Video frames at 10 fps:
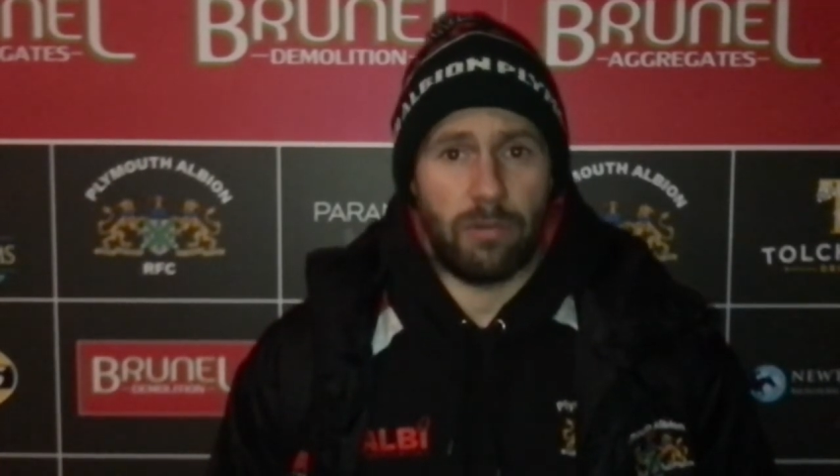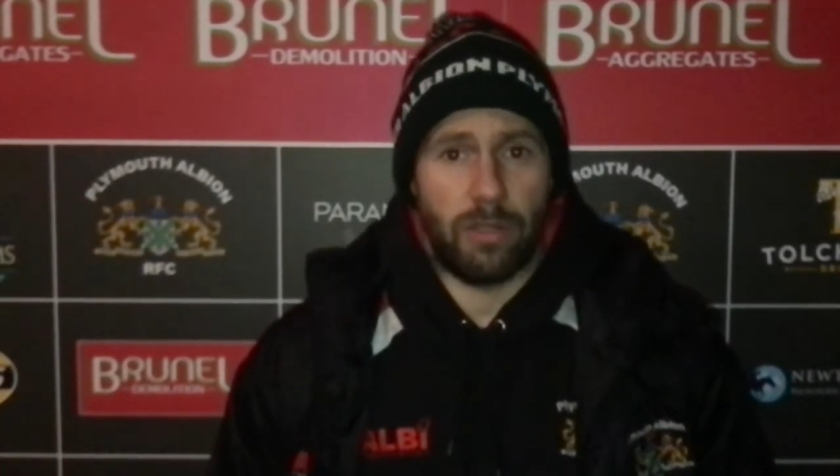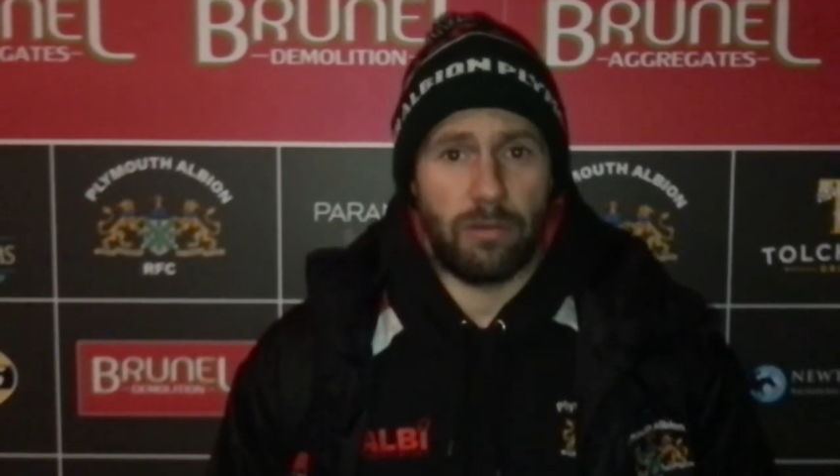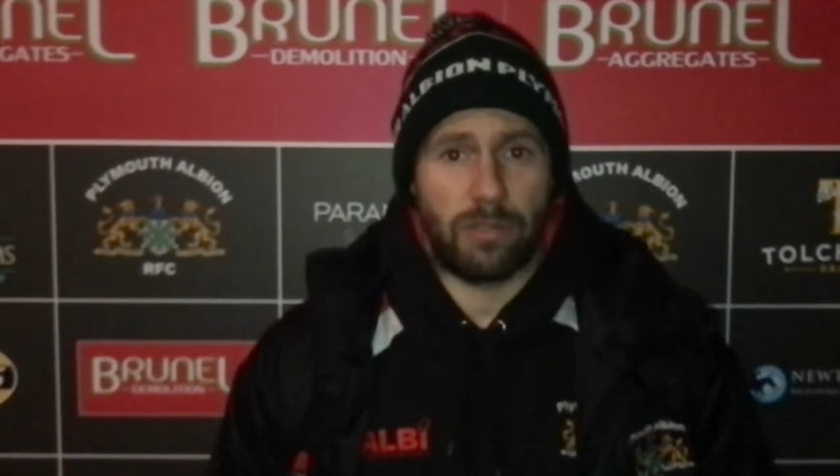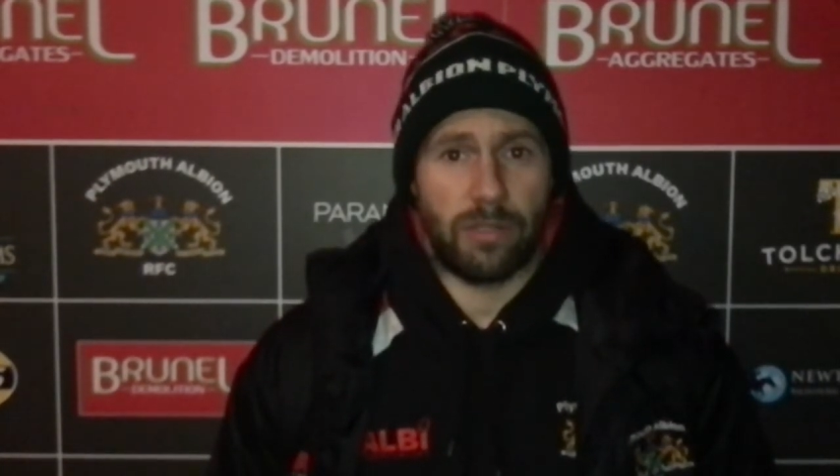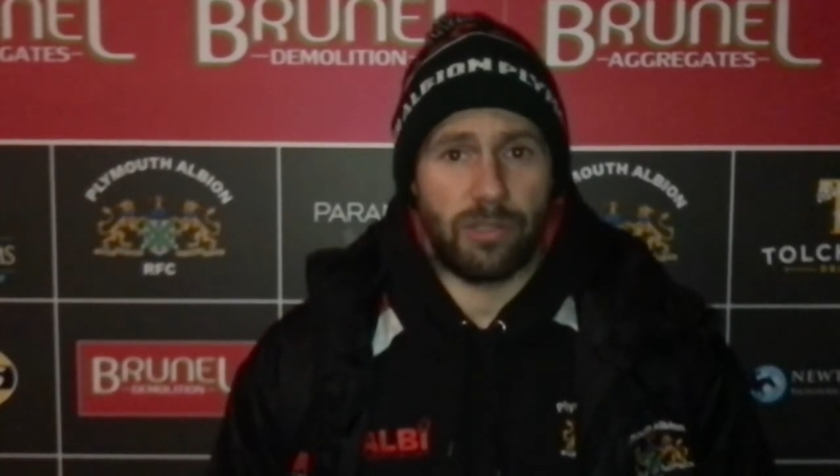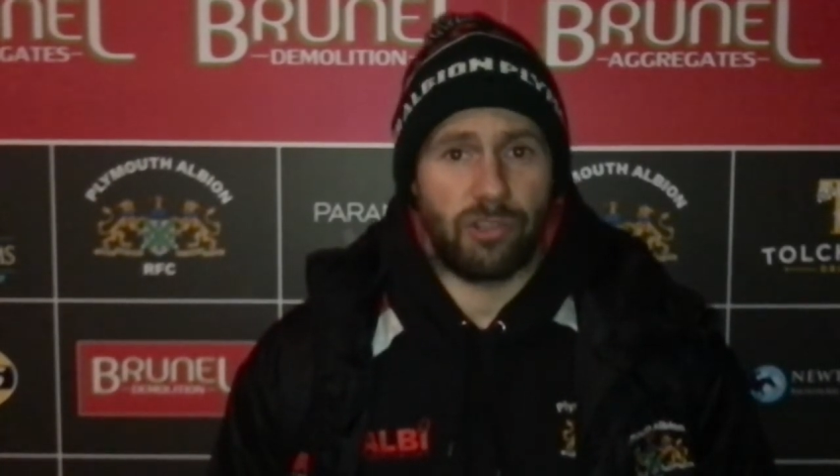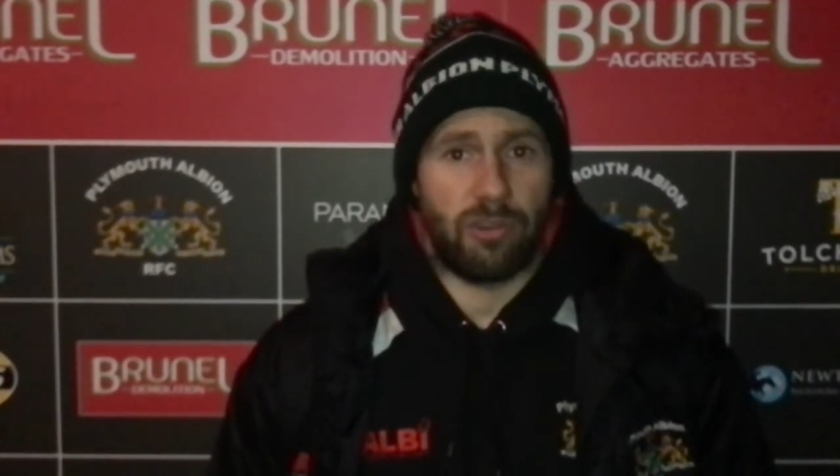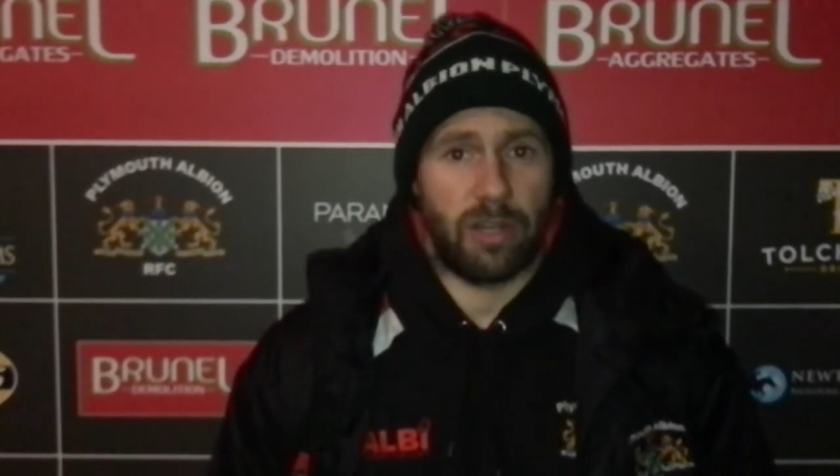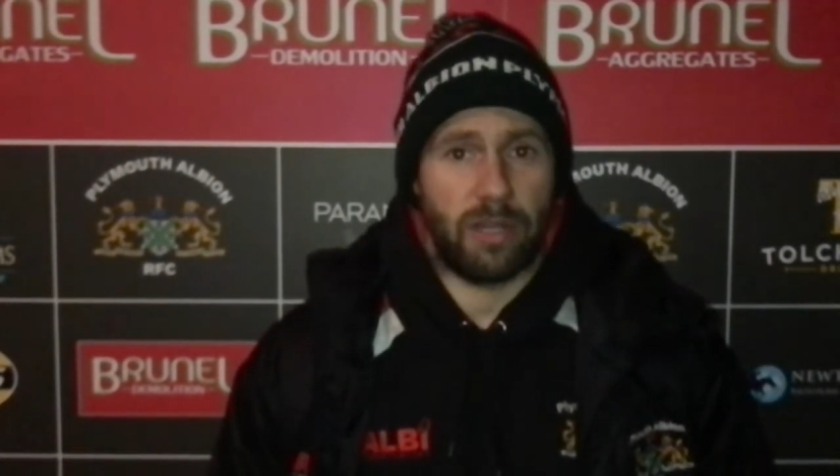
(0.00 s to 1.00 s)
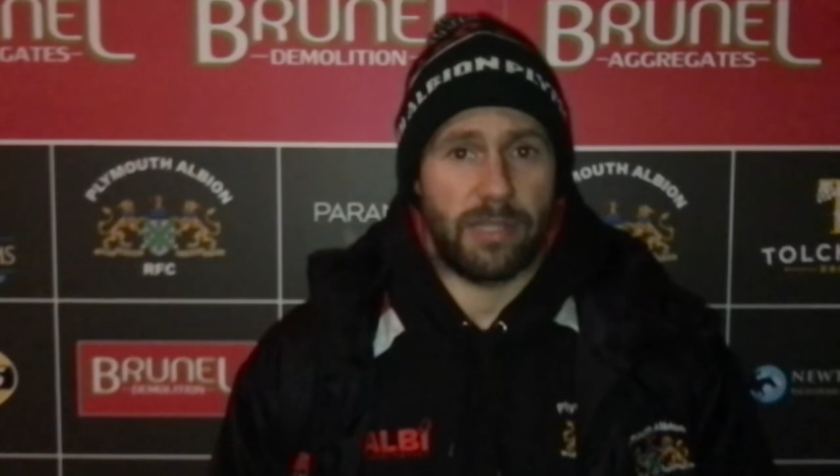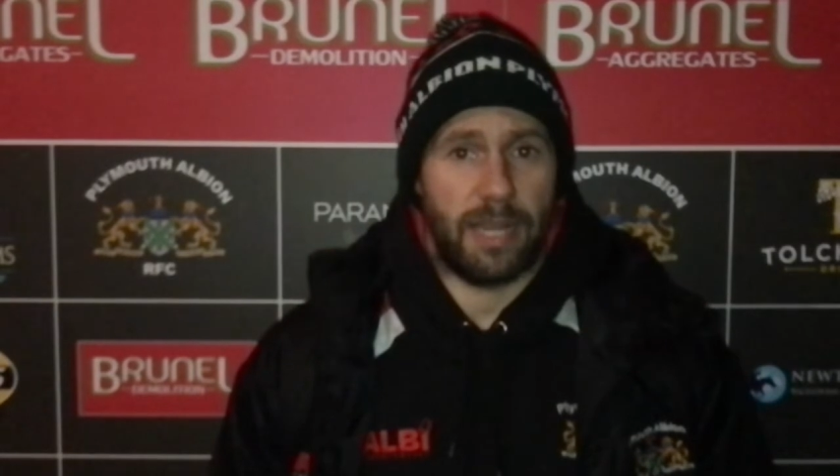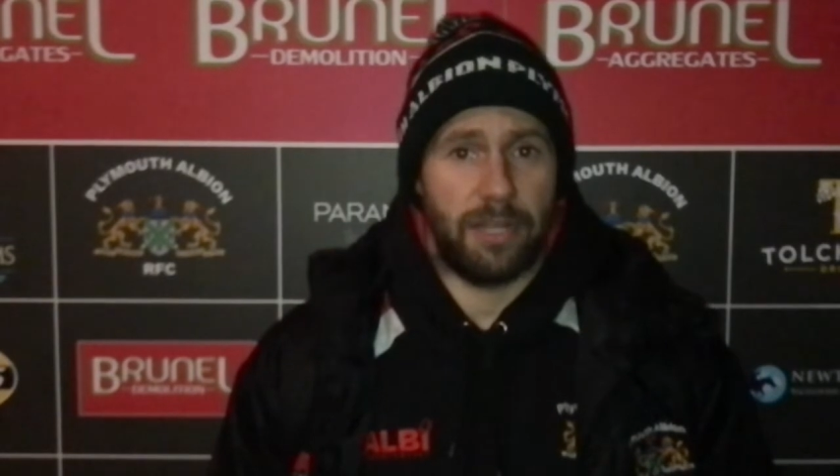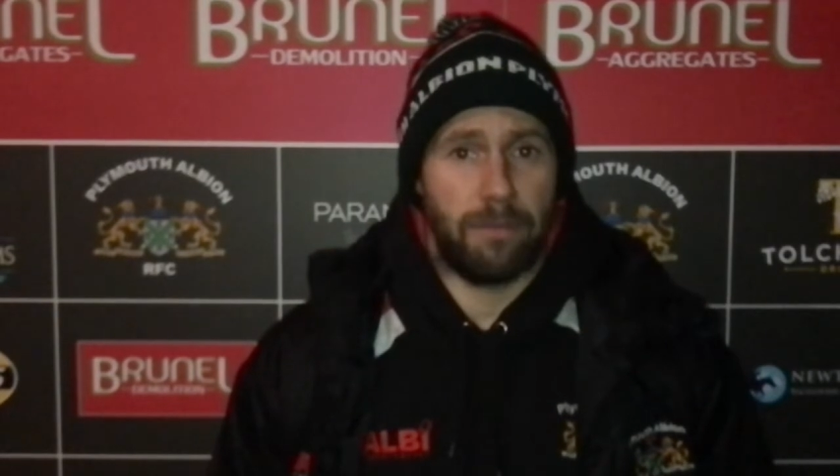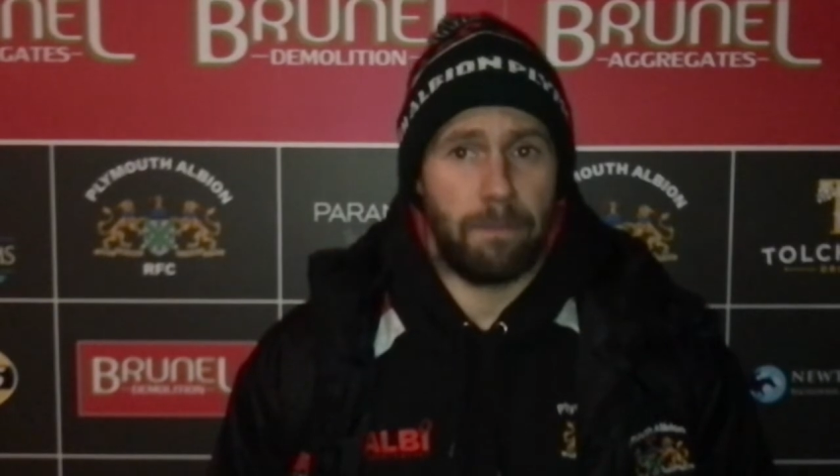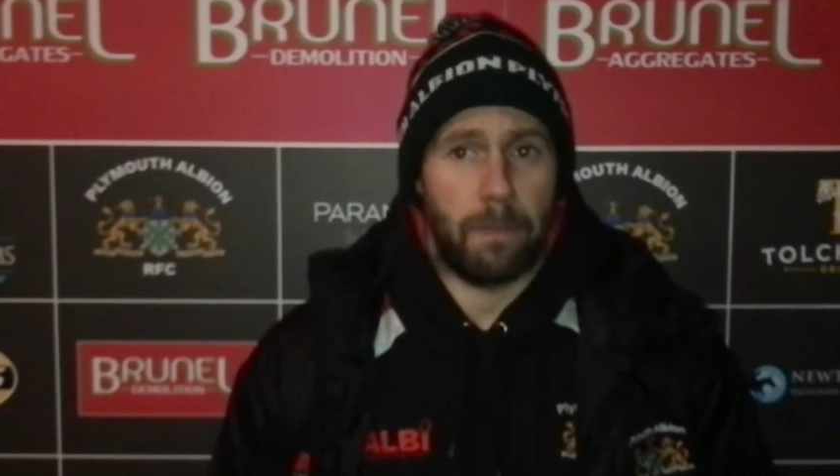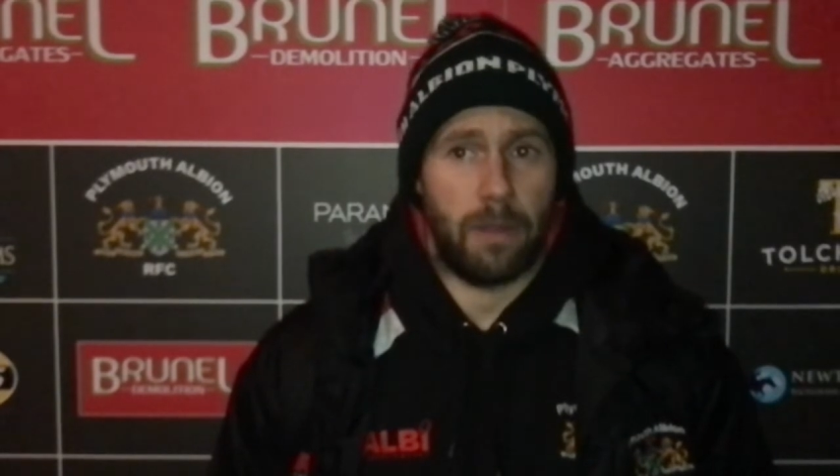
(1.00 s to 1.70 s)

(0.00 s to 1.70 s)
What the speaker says: to try and contain them.